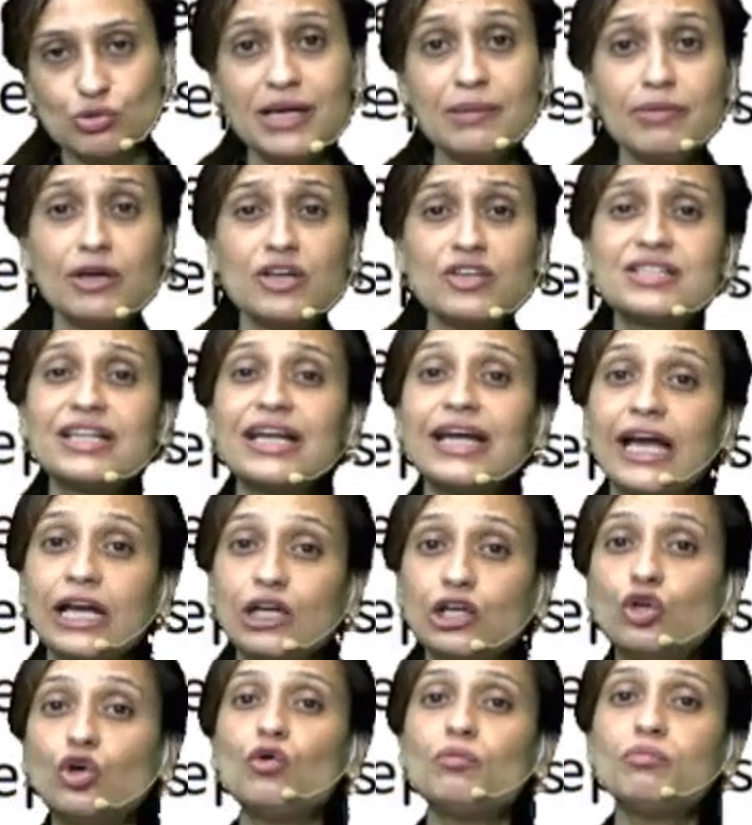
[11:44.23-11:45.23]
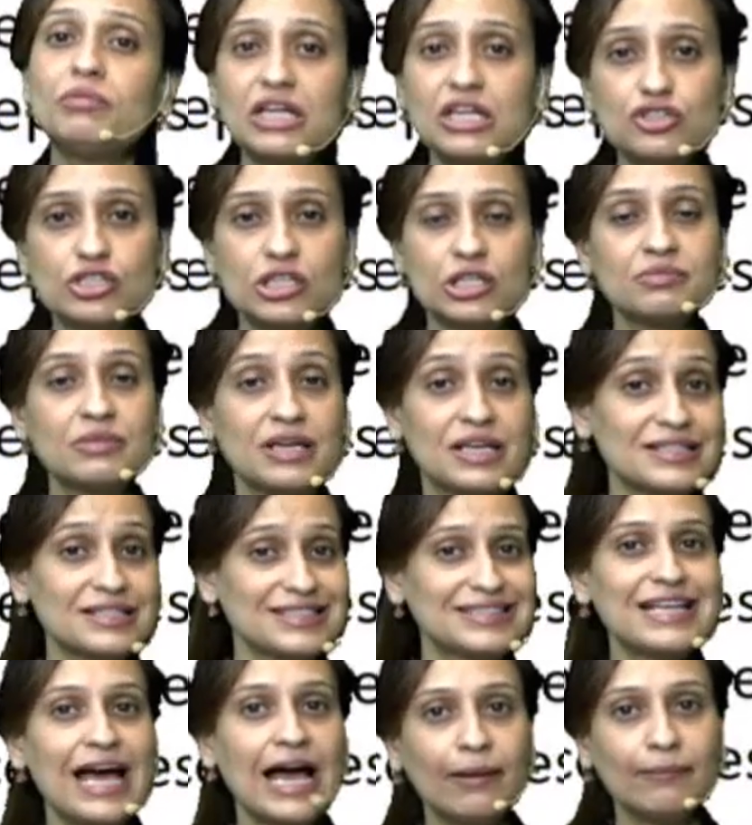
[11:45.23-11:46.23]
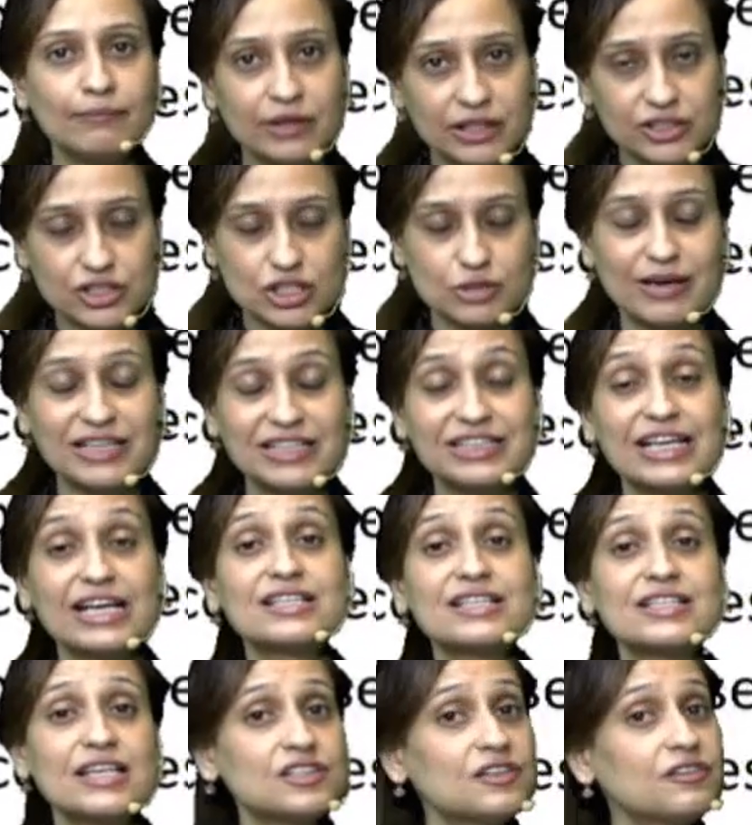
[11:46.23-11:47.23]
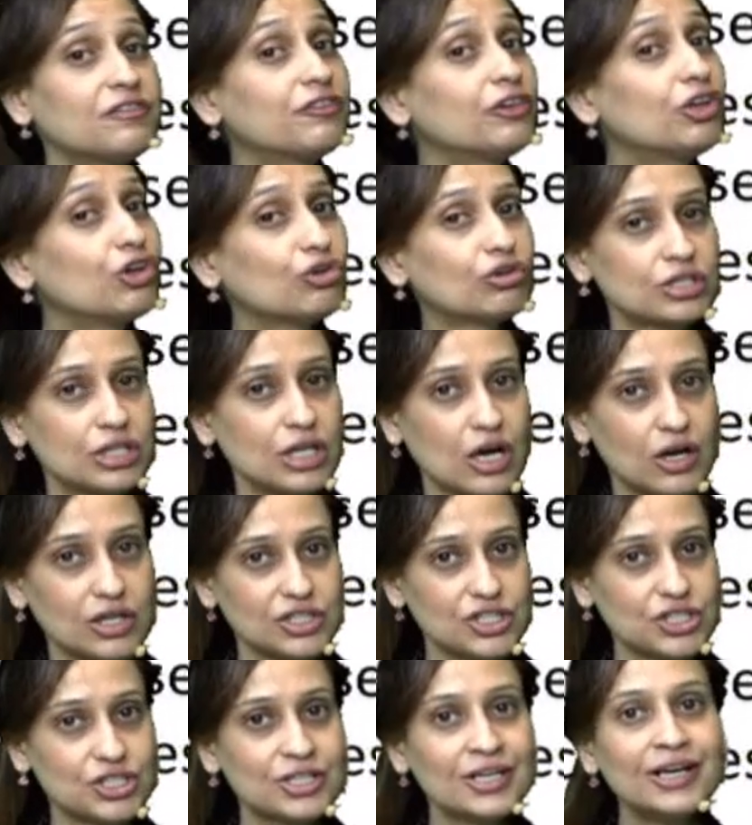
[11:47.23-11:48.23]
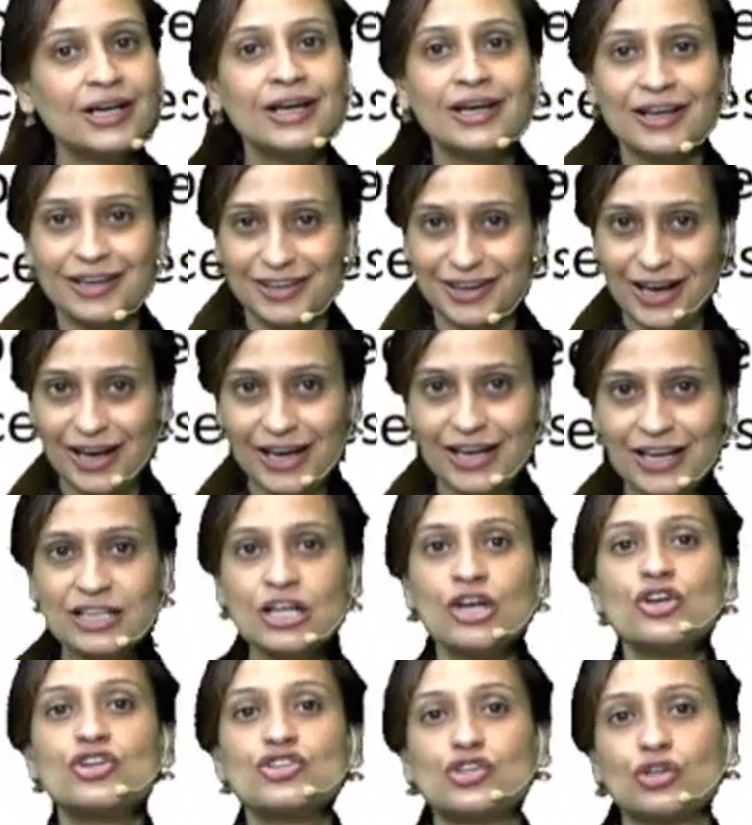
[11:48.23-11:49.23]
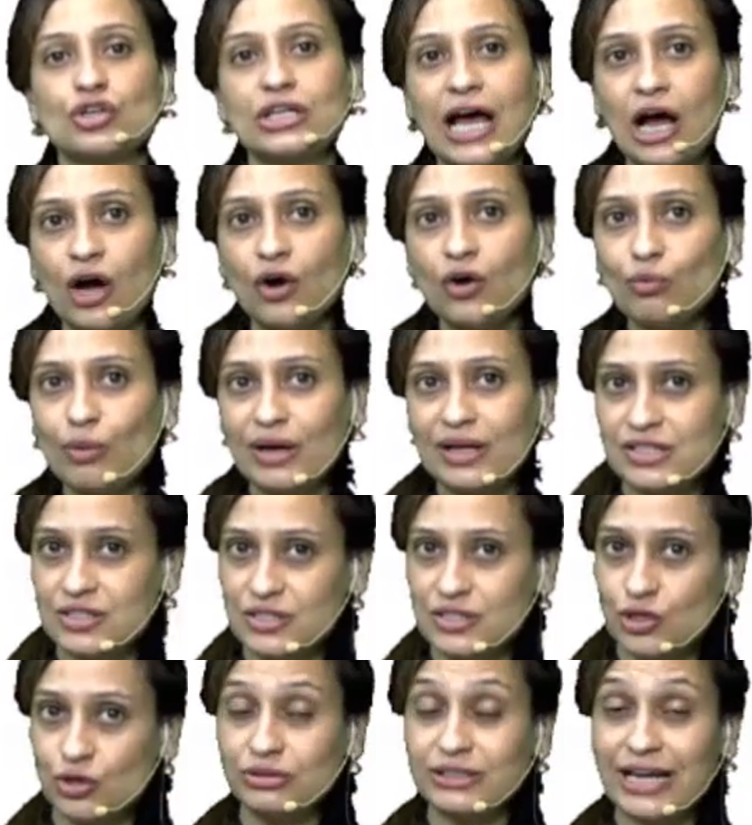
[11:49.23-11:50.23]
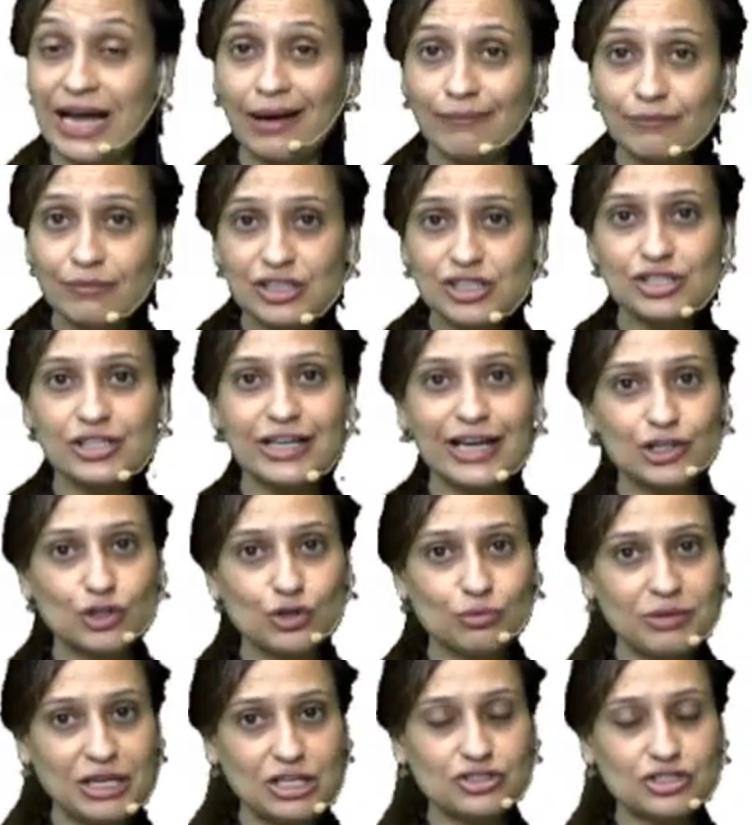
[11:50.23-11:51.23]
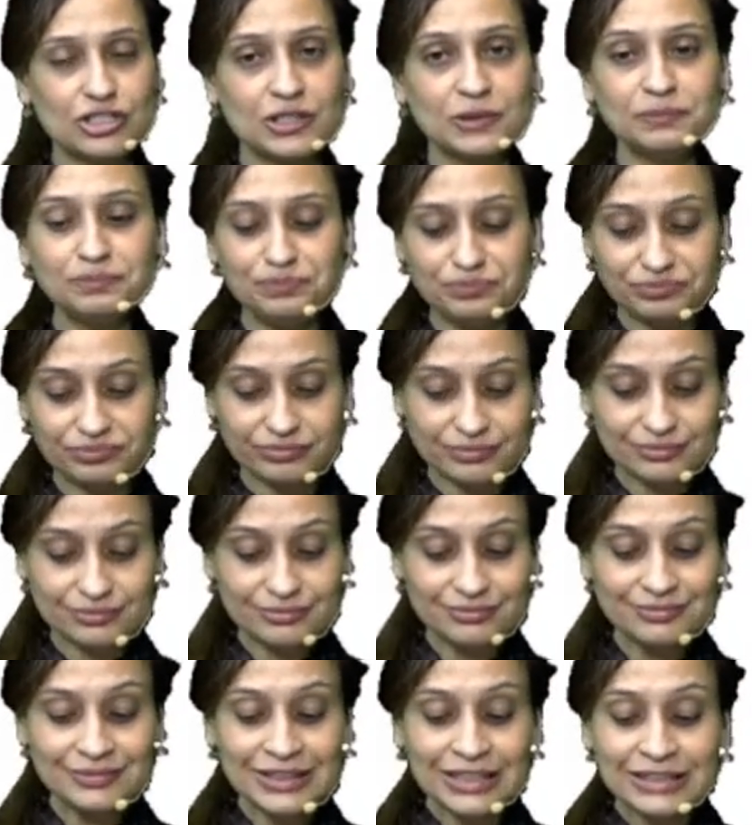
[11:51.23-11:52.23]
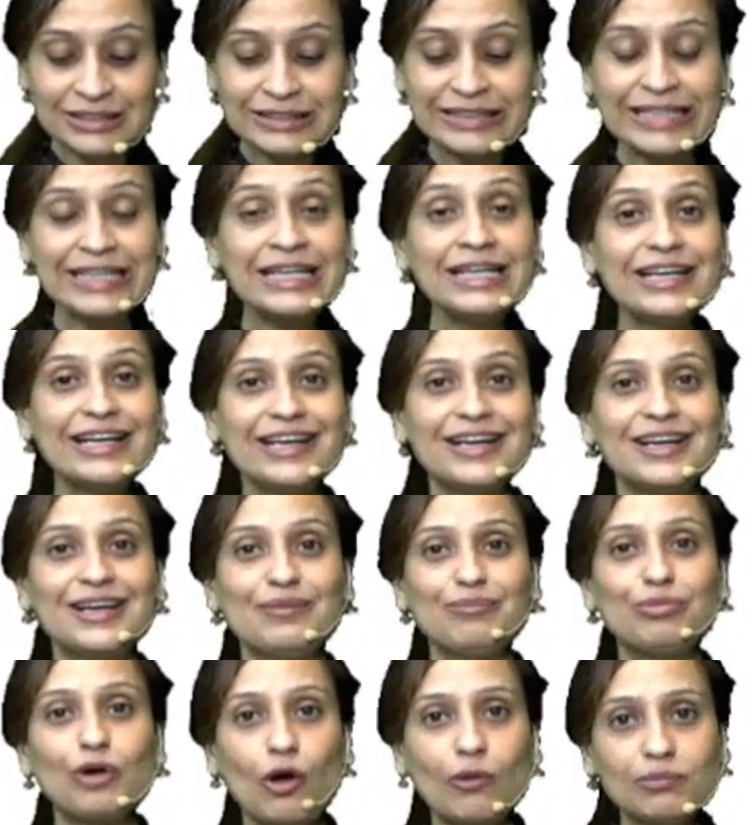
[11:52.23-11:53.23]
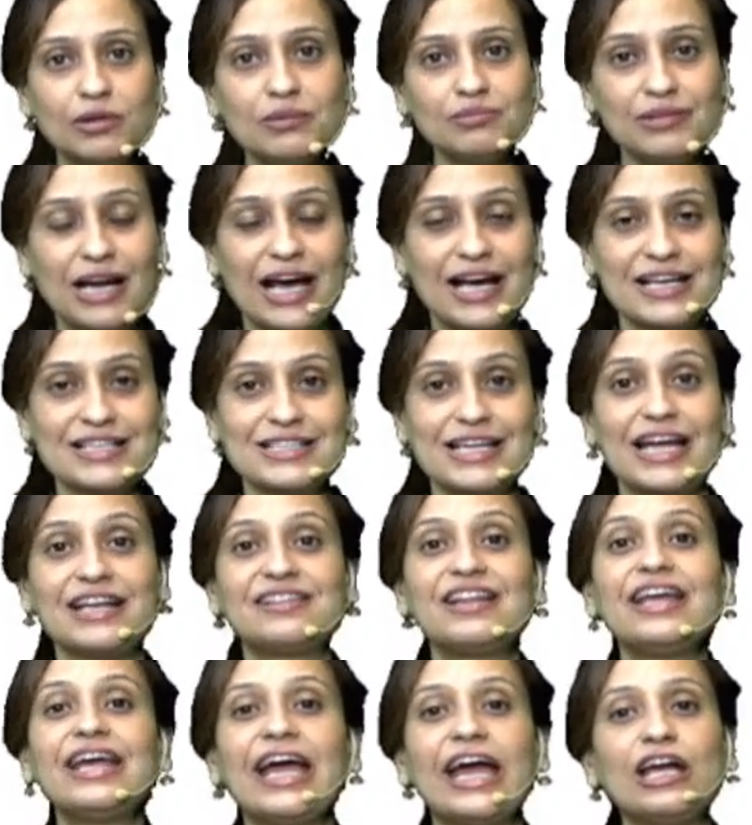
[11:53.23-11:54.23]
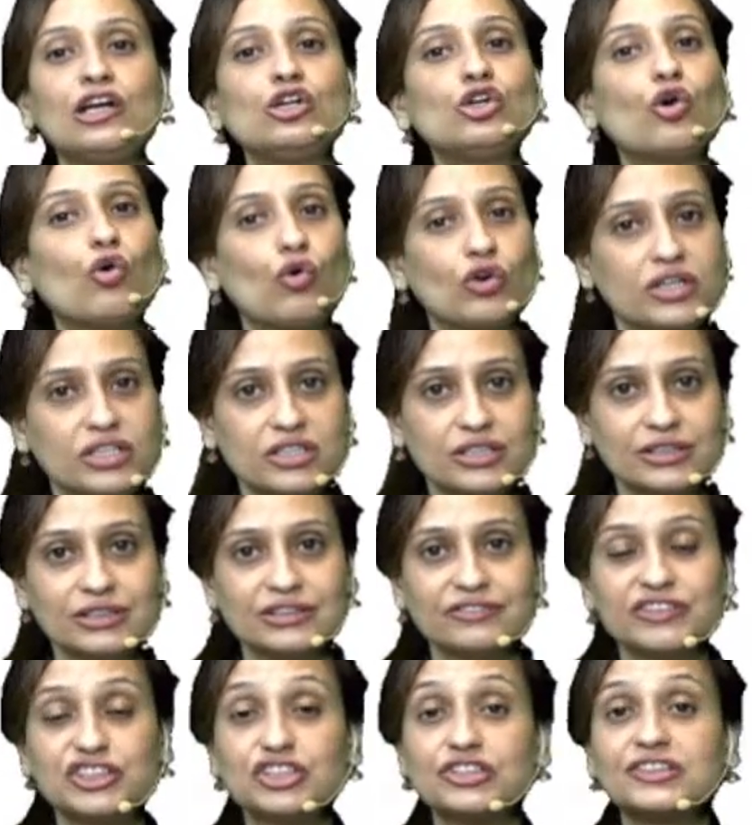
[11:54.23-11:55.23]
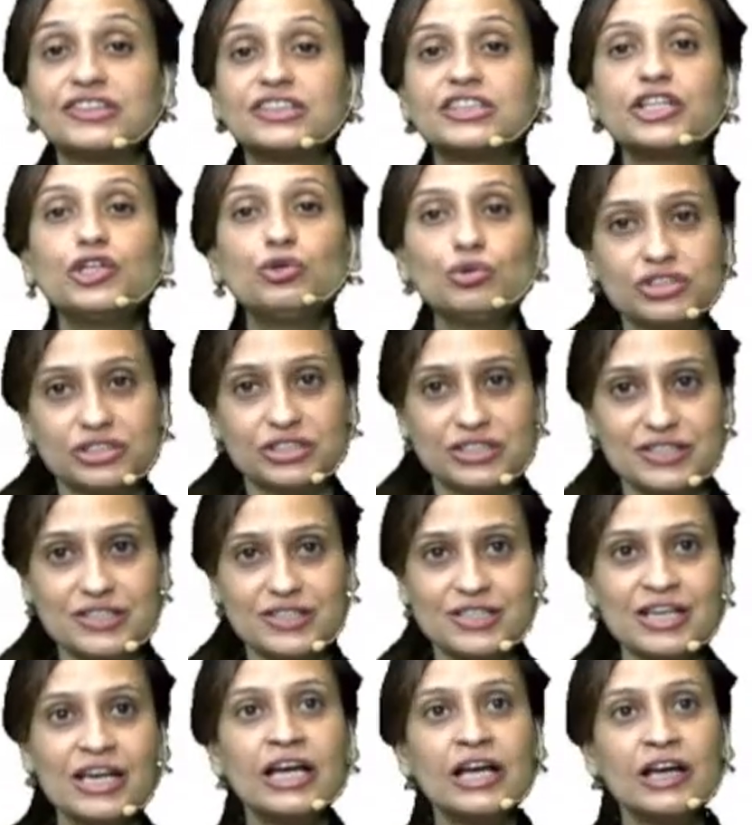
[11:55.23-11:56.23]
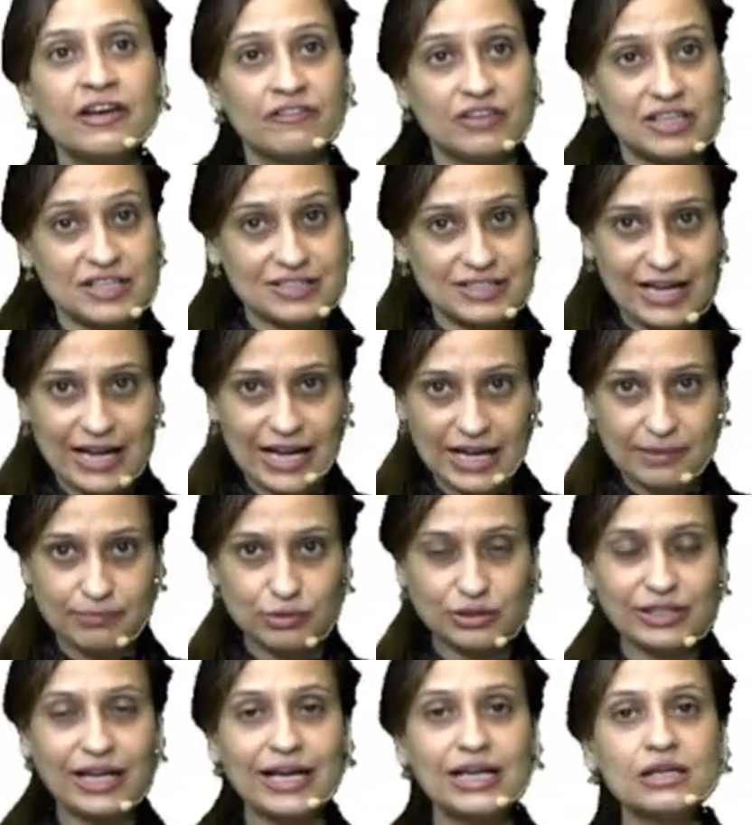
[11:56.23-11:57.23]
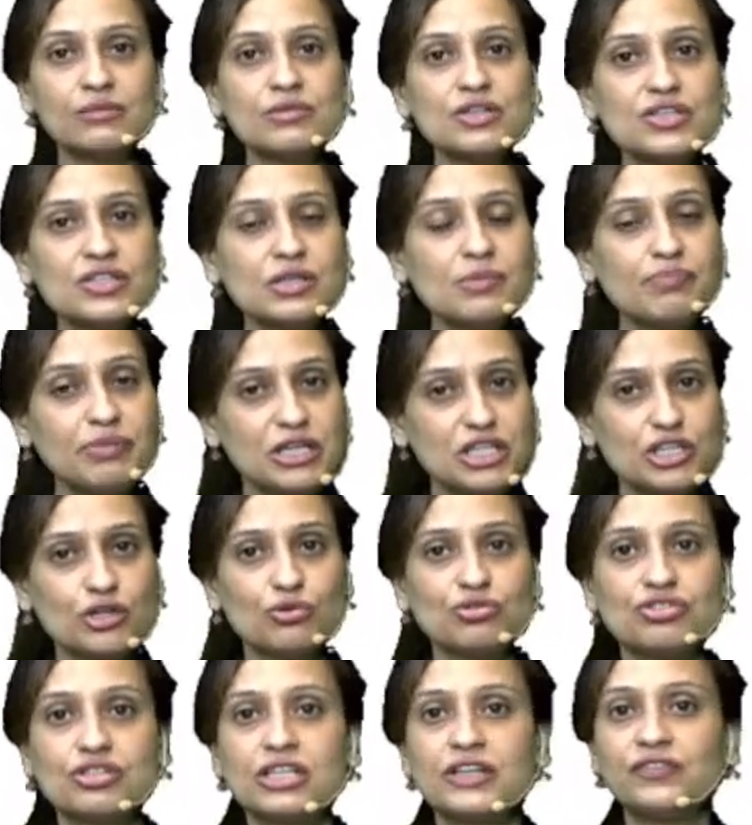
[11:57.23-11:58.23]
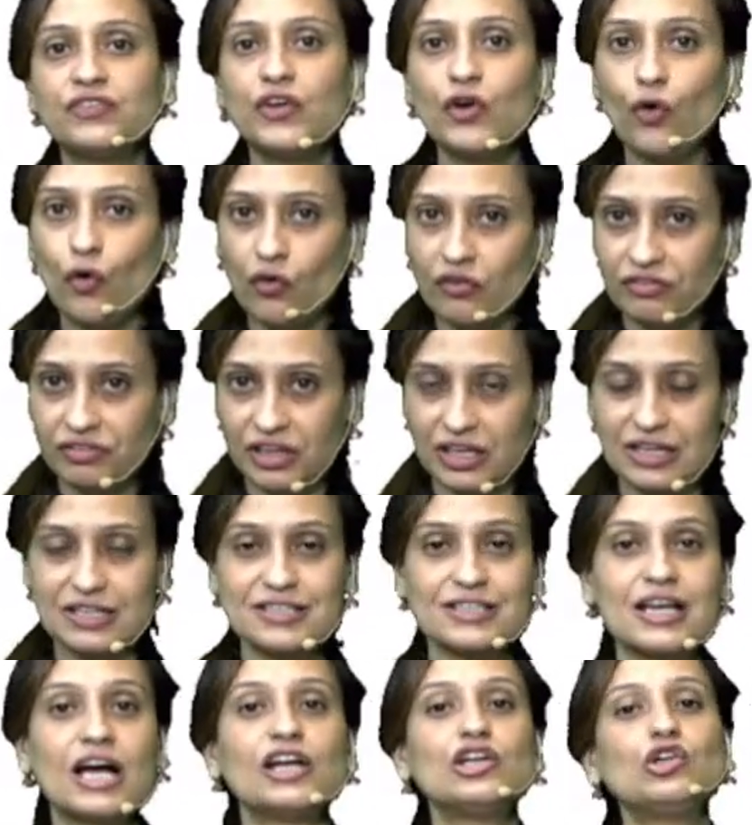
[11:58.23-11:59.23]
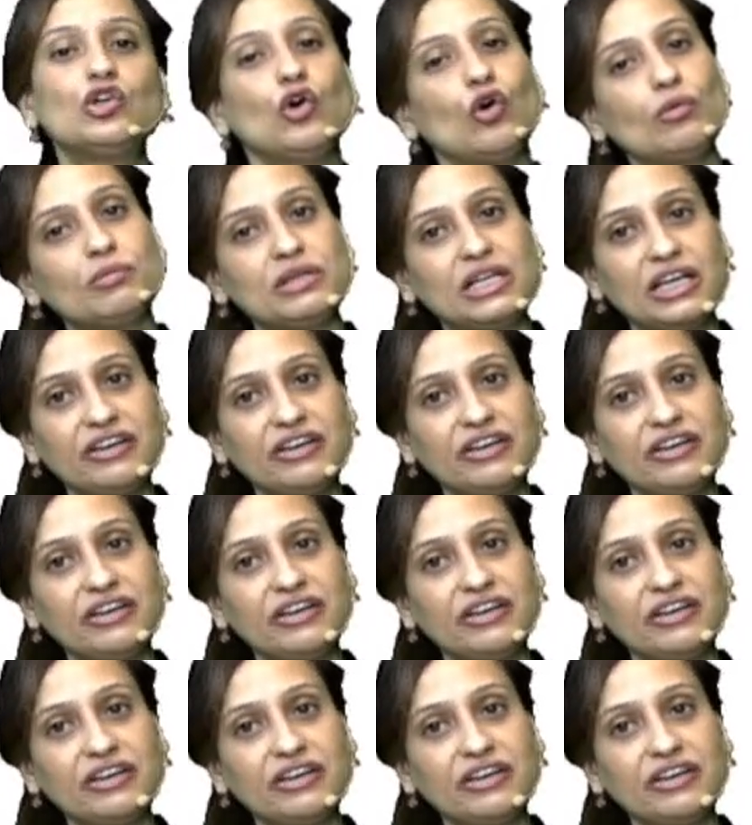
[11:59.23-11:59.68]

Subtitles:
because the endometrium is damaged by the excessive curettage, right? So now once you damage the endometrium, the problem lies at the end organ, which is the uterus, whereas the hypothalamus, the pituitary and the ovaries are normally